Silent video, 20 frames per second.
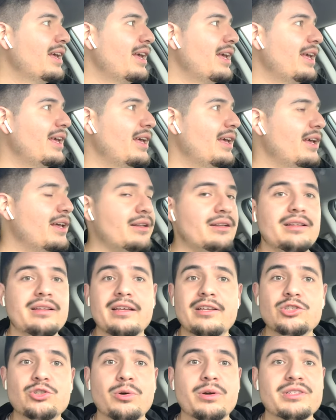and
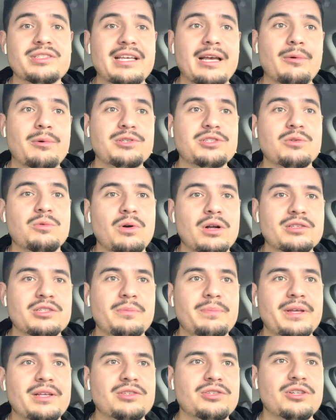enjoy a sandwich and watch the
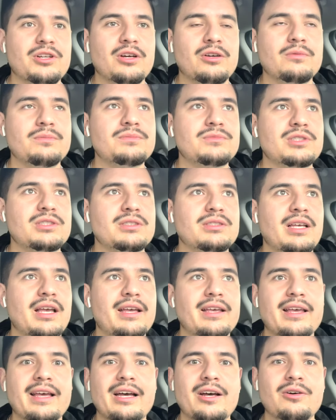beach, you know? Just
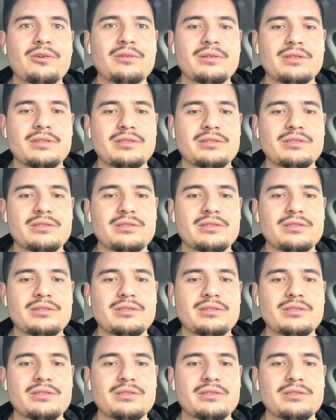hang out.